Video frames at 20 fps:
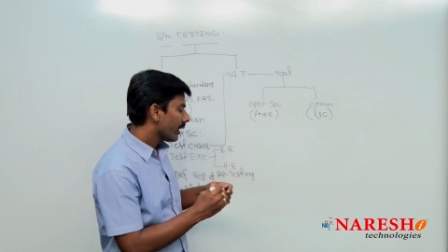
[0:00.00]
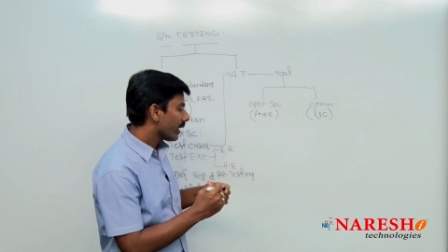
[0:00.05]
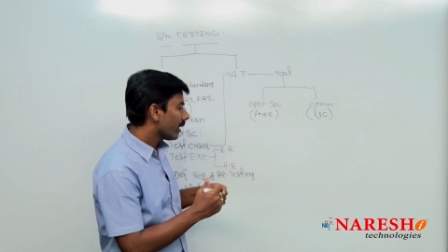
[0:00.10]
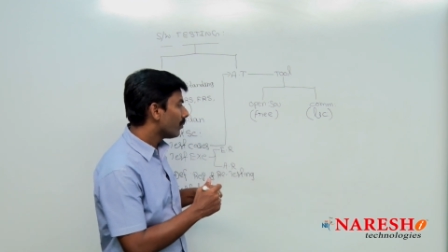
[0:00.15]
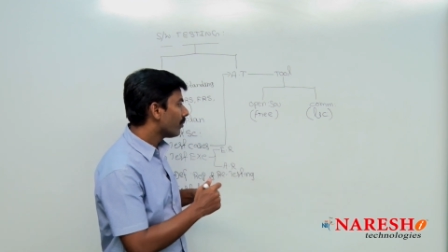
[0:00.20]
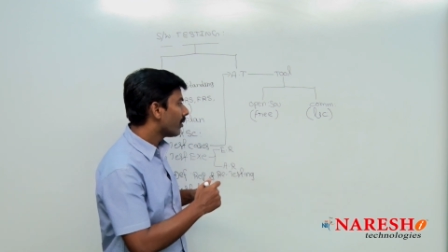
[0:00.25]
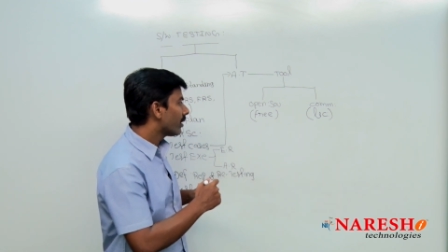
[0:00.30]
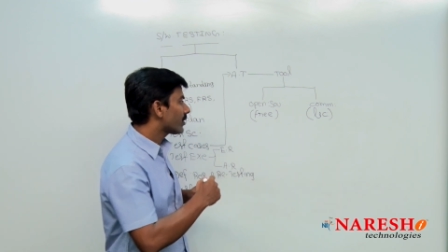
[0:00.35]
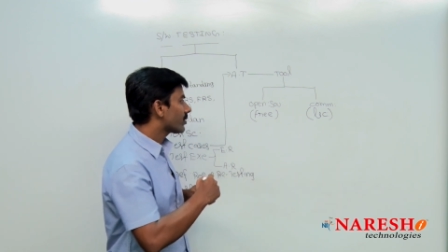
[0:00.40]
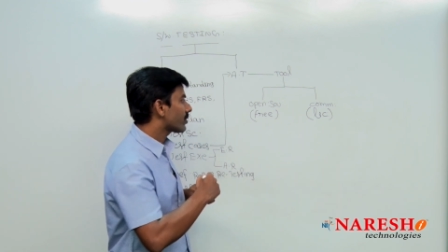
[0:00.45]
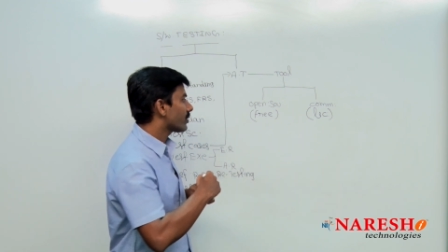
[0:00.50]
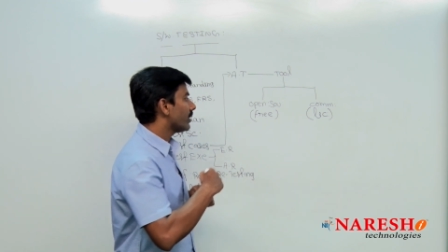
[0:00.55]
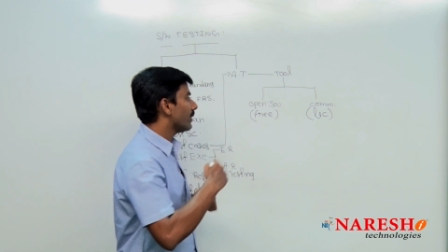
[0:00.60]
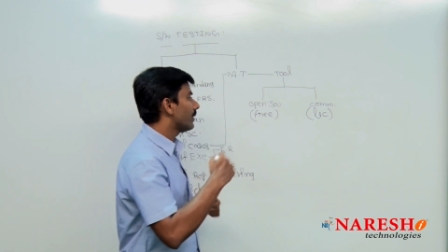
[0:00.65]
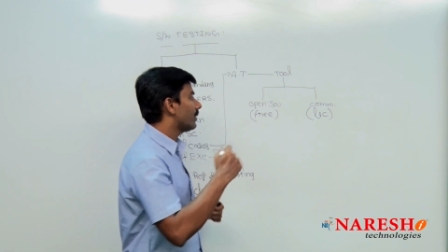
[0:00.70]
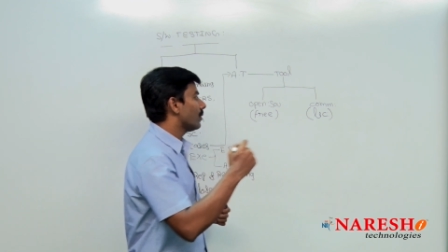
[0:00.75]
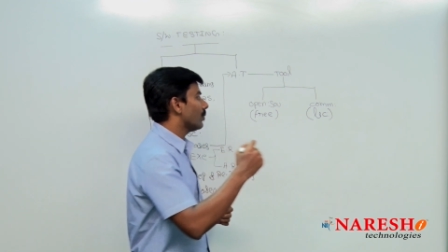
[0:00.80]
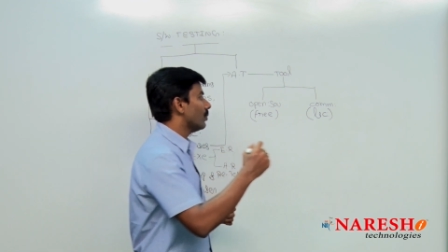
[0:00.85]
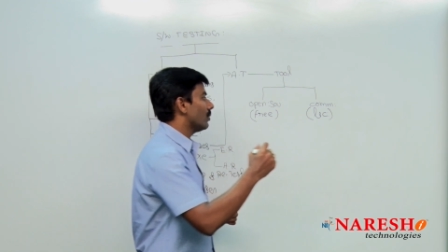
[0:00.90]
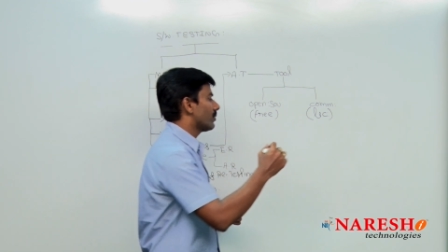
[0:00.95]

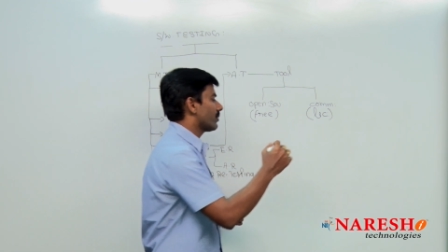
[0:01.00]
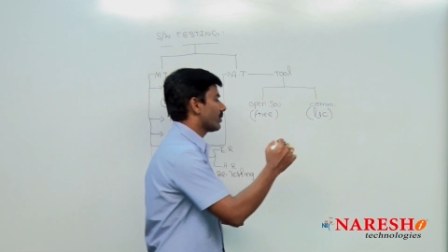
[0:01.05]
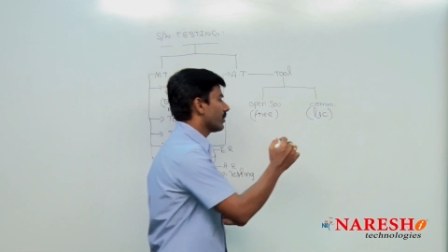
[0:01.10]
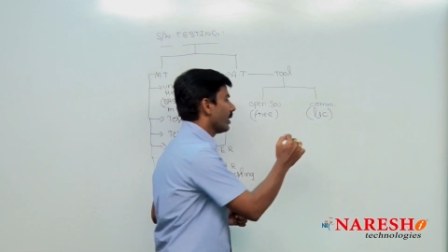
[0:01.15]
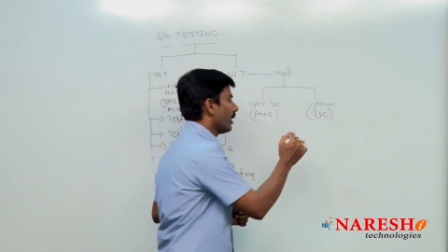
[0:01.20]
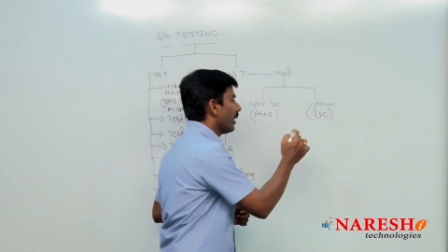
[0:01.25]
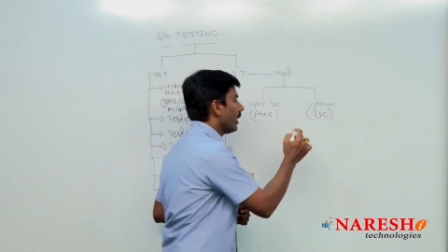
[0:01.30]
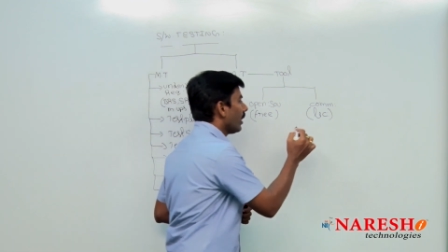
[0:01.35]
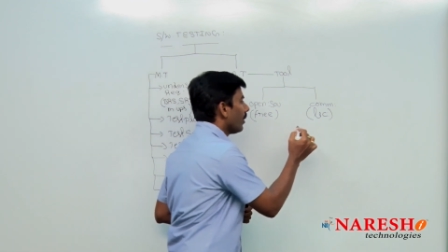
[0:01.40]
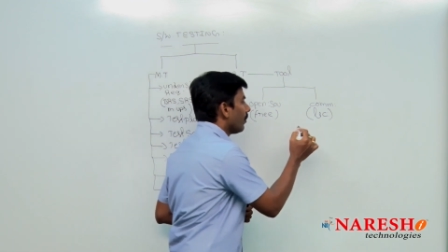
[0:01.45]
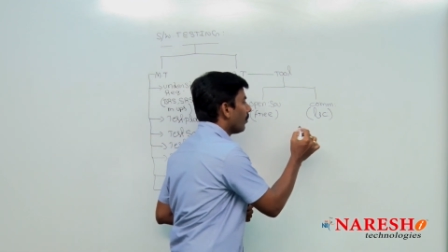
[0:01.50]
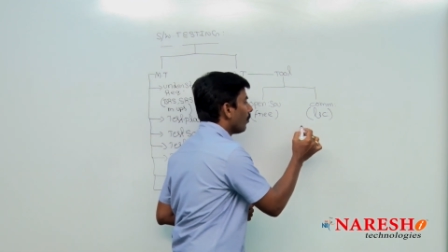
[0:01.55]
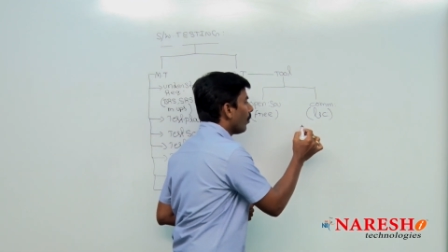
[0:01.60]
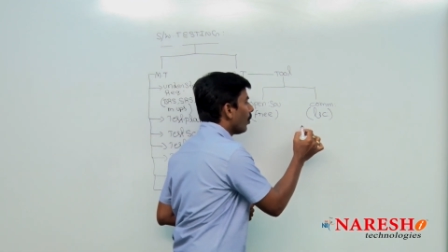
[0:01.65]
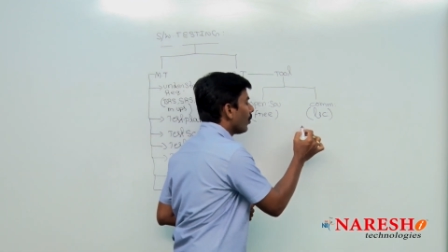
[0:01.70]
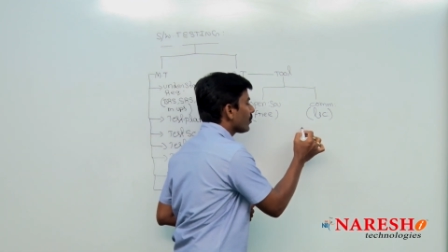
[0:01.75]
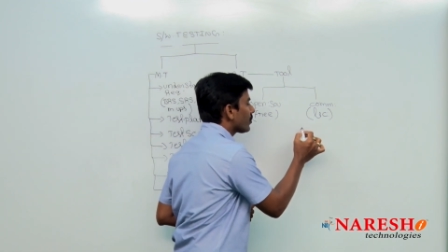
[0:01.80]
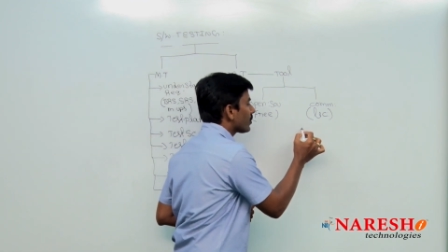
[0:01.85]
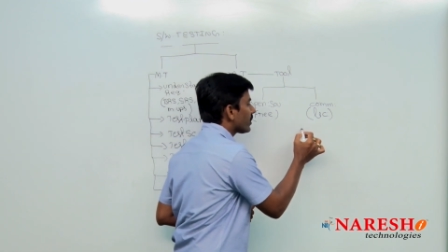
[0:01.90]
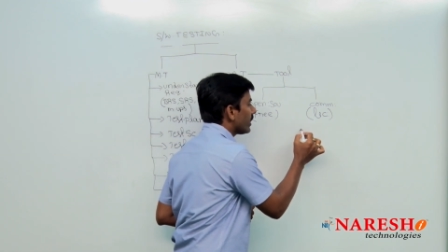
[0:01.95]
commercial tools.
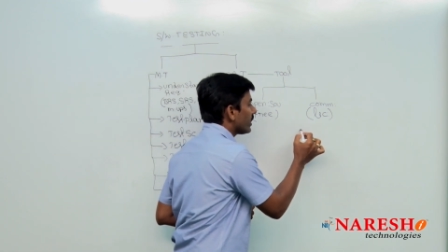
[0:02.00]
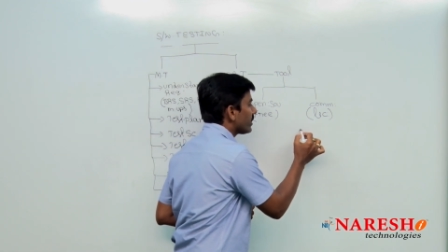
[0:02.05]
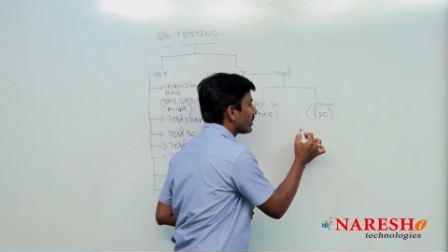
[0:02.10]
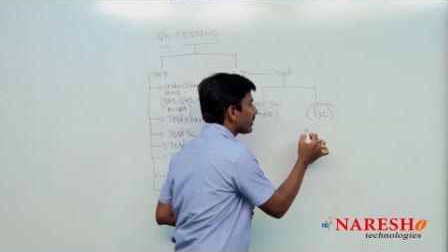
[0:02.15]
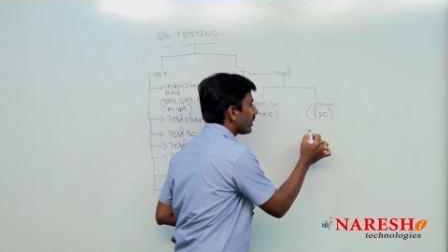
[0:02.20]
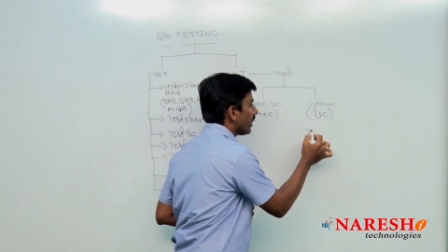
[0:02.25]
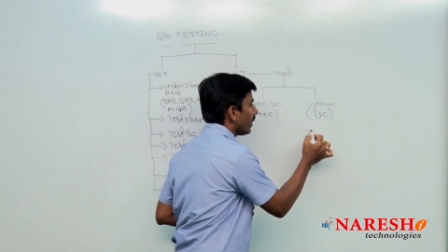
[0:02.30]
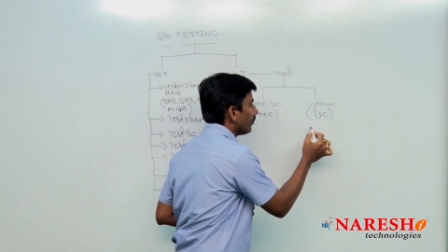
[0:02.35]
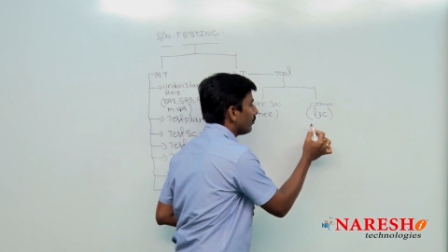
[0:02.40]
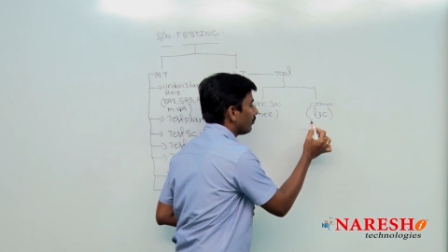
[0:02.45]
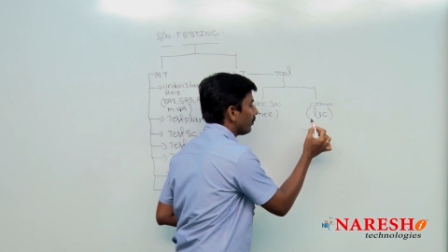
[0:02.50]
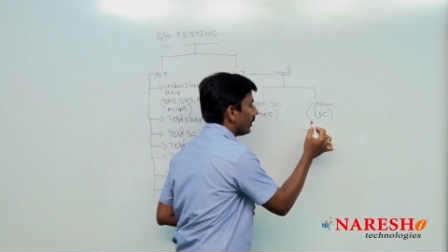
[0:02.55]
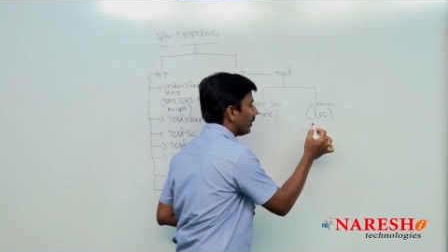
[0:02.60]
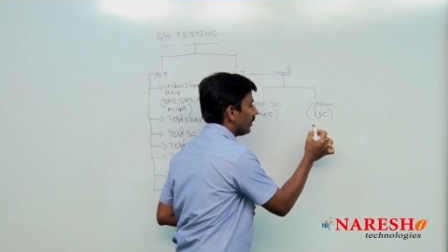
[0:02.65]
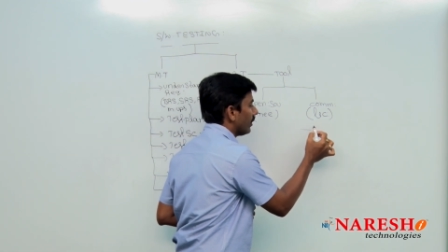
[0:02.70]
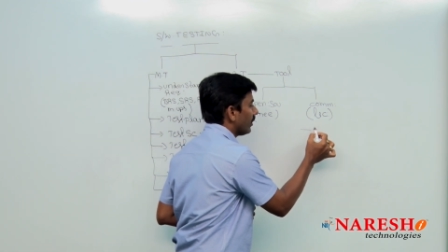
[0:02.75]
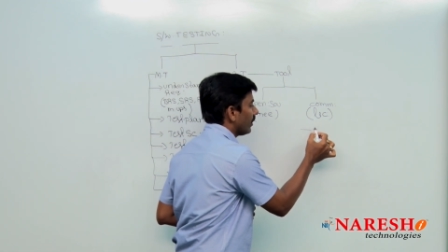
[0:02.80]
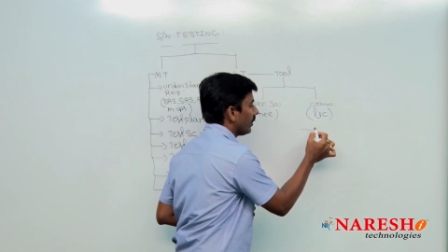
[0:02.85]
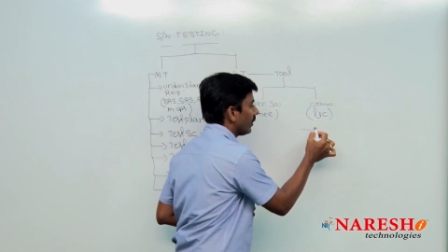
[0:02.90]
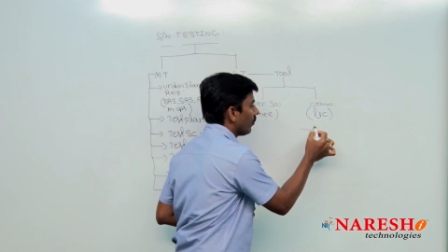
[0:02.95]
Most example,